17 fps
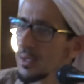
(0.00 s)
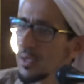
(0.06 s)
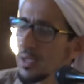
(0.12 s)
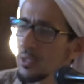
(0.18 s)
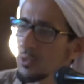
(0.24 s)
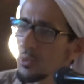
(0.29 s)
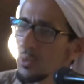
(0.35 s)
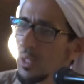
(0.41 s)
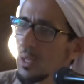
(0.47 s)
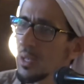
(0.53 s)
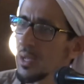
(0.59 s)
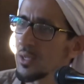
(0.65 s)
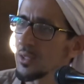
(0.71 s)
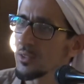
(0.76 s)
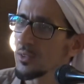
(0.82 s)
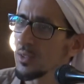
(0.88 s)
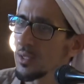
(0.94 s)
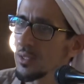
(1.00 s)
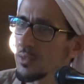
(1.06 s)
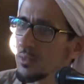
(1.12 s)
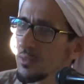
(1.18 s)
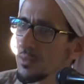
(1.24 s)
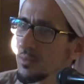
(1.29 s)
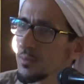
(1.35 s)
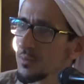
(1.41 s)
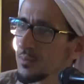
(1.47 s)
and to tell us that,
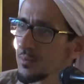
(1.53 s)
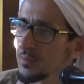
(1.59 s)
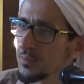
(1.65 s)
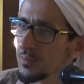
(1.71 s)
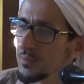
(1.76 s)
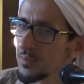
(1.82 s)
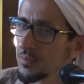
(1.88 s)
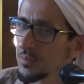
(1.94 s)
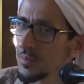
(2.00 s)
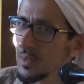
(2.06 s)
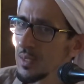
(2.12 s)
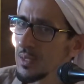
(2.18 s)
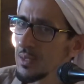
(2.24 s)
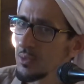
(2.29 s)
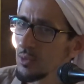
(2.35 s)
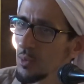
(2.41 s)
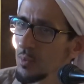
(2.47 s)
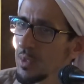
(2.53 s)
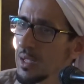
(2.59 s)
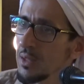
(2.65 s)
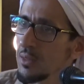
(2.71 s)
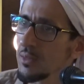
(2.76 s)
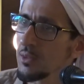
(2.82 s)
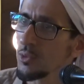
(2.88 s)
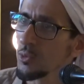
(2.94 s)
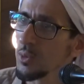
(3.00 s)
to
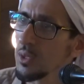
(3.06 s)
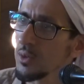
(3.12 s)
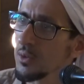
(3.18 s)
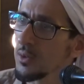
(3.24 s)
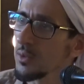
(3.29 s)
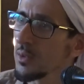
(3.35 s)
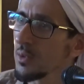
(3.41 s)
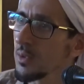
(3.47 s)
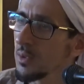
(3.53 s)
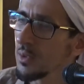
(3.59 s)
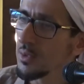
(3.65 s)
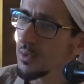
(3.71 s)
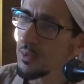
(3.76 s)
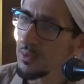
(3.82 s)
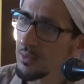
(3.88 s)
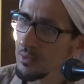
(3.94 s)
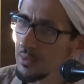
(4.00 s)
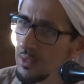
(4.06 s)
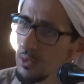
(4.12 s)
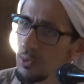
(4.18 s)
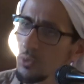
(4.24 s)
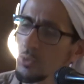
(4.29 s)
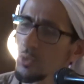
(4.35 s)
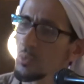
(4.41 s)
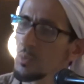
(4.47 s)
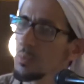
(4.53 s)
make this weird
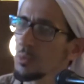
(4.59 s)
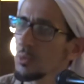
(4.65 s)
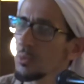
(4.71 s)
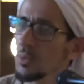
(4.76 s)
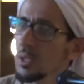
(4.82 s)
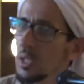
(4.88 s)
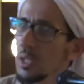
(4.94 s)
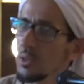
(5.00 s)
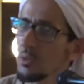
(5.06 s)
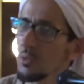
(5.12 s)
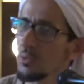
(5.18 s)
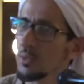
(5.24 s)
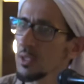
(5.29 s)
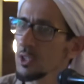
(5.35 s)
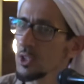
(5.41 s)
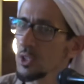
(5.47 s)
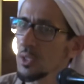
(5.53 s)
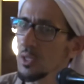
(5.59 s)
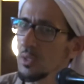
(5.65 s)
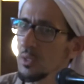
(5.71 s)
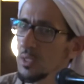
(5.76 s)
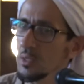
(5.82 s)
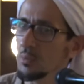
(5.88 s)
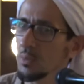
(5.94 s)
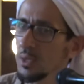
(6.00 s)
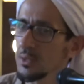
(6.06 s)
dichotomy between innovation in
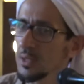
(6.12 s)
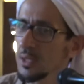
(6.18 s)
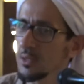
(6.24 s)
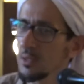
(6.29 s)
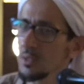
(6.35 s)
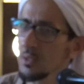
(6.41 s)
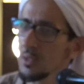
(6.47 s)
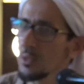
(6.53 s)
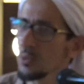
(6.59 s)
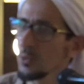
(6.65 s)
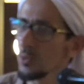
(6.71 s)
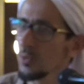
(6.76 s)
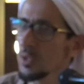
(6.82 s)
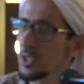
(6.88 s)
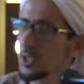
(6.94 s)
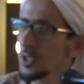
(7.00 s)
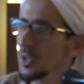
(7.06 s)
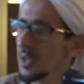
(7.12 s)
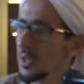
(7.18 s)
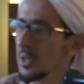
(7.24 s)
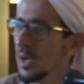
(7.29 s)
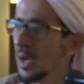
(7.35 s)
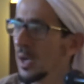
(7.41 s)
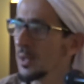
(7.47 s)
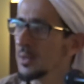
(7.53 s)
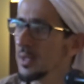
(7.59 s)
ibadat and innovation in
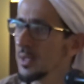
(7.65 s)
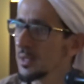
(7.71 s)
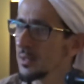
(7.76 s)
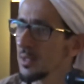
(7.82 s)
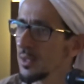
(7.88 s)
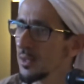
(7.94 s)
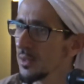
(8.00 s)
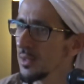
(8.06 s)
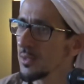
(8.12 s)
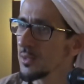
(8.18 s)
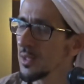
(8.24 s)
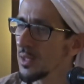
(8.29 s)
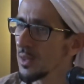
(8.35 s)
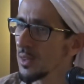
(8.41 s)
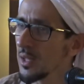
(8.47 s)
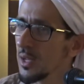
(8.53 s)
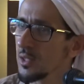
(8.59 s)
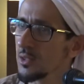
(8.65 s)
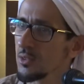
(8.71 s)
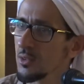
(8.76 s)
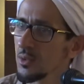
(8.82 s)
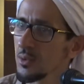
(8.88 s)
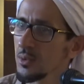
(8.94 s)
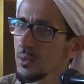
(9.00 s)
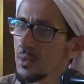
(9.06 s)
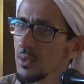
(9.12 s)
adat and this and that.
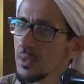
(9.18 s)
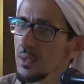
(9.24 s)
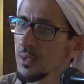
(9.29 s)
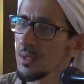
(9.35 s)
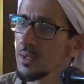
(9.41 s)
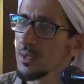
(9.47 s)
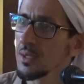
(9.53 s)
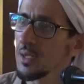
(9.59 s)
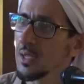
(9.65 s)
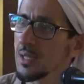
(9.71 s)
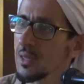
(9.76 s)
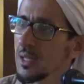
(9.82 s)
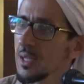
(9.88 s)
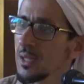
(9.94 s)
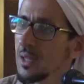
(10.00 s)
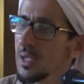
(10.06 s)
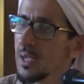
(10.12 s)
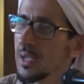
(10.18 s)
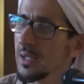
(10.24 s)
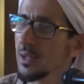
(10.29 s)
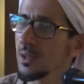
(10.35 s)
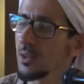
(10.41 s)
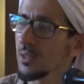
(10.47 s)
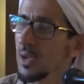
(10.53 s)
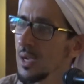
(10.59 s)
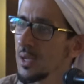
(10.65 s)
So, and then they
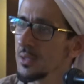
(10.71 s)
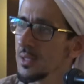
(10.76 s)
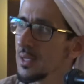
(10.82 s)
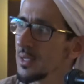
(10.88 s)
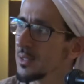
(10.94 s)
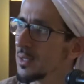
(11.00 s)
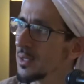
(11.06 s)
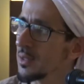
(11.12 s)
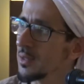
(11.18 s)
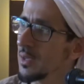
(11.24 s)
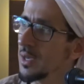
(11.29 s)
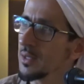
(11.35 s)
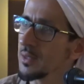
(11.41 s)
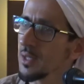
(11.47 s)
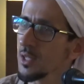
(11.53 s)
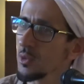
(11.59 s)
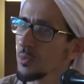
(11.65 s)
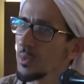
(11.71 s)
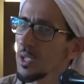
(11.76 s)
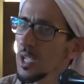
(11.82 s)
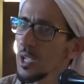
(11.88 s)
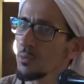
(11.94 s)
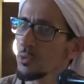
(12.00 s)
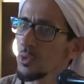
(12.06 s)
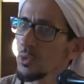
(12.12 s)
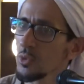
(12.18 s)
killed the adat, and the adat
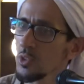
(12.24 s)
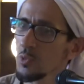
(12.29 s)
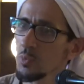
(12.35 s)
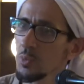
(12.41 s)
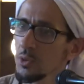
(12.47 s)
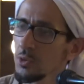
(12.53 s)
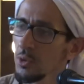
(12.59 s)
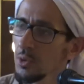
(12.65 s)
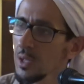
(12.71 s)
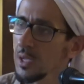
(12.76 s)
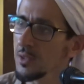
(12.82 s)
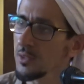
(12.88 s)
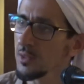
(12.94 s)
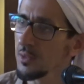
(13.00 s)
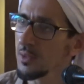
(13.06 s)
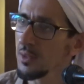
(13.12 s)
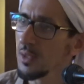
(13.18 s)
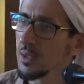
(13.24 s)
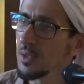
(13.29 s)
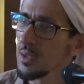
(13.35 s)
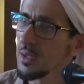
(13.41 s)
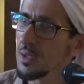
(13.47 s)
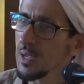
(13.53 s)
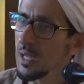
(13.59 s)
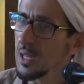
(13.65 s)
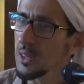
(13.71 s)
became so despiritualized,
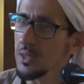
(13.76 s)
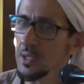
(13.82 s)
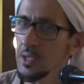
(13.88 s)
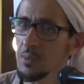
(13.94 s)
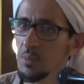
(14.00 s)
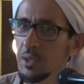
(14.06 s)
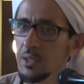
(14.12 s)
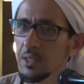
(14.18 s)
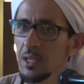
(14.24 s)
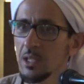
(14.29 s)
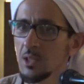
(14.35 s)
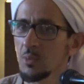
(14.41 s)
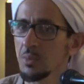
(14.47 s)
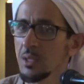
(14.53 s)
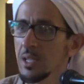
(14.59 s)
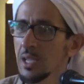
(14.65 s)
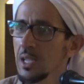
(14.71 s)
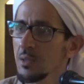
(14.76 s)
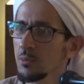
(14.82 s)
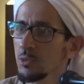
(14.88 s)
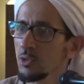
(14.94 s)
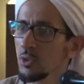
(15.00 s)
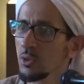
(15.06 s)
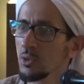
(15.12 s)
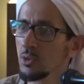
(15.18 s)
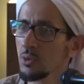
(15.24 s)
and the ibadat became
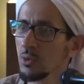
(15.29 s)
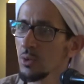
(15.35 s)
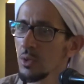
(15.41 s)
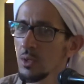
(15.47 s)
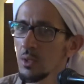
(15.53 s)
so